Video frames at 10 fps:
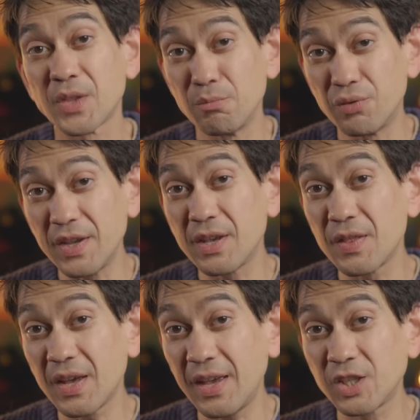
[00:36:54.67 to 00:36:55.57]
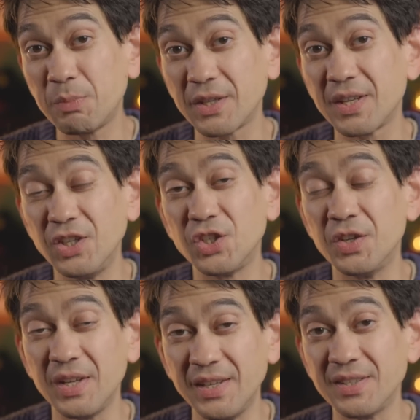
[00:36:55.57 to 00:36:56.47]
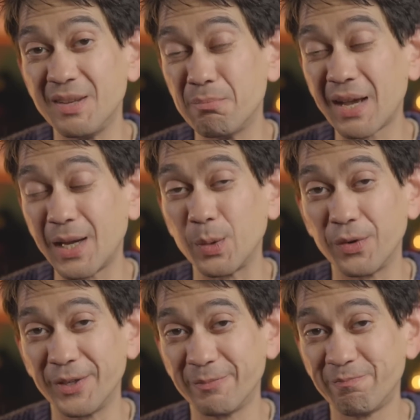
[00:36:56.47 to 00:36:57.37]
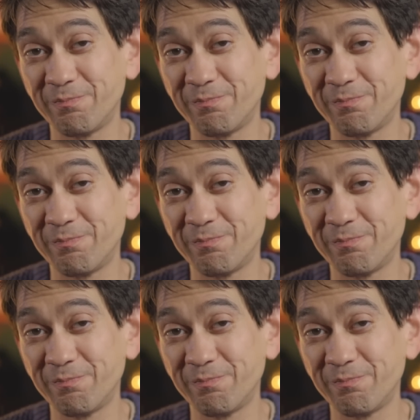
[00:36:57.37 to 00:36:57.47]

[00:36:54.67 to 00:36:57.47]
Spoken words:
Breaking that expectation is empowering.